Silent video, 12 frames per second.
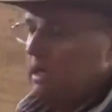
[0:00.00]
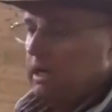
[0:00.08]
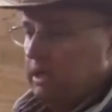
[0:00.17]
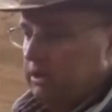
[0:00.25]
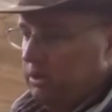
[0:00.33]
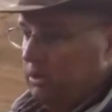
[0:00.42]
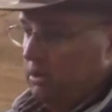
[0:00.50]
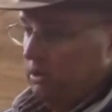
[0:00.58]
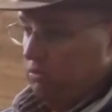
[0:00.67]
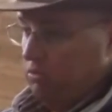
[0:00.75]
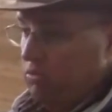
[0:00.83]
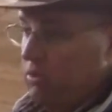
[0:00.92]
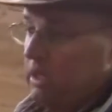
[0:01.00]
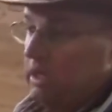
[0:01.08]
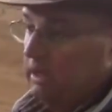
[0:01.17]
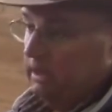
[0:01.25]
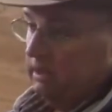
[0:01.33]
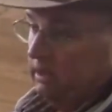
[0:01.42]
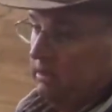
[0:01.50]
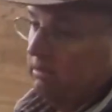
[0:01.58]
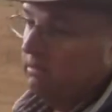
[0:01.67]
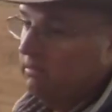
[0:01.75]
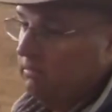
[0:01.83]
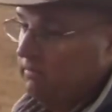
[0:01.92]
and they're going to really
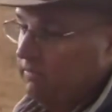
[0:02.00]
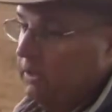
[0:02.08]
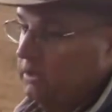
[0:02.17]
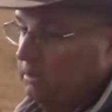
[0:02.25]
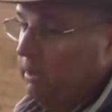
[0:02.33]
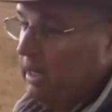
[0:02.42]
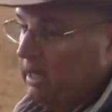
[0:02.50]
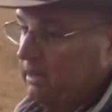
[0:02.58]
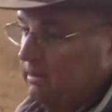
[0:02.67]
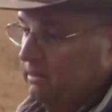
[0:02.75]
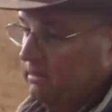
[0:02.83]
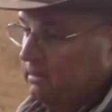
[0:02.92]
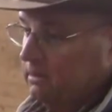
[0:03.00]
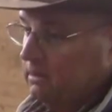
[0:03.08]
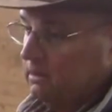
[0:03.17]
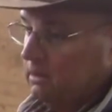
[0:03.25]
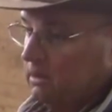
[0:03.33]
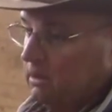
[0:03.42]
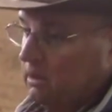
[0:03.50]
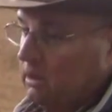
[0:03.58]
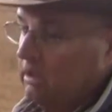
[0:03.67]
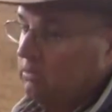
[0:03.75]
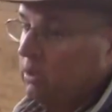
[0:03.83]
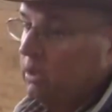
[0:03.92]
fuss about it.
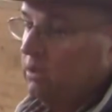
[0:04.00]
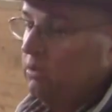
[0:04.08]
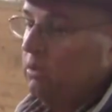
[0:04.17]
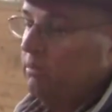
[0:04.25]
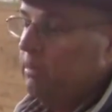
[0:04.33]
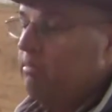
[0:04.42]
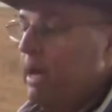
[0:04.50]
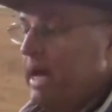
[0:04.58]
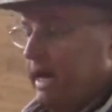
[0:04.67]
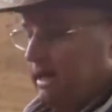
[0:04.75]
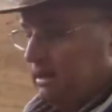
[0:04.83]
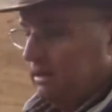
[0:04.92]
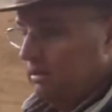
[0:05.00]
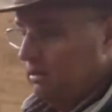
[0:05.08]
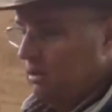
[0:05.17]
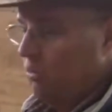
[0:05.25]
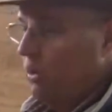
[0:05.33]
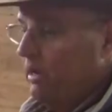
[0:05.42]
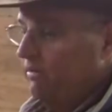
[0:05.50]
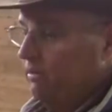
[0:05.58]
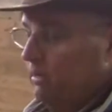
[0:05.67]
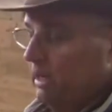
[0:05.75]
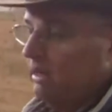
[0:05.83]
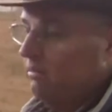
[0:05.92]
That's why you want to be back away
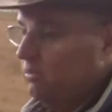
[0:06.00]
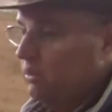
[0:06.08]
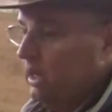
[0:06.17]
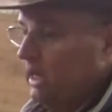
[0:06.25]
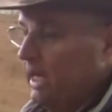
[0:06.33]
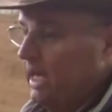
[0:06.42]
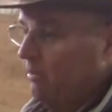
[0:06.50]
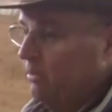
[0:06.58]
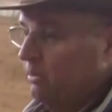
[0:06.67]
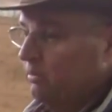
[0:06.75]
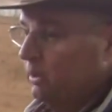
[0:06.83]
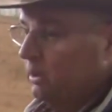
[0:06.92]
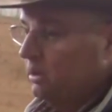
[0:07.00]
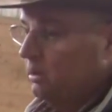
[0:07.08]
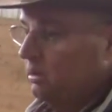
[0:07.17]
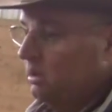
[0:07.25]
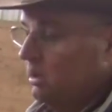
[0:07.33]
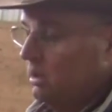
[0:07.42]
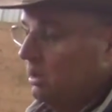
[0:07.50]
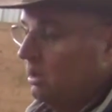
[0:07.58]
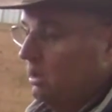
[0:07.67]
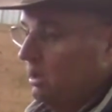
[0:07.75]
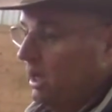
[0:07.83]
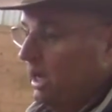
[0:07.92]
from that when that happens, because
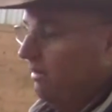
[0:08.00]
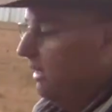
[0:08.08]
I've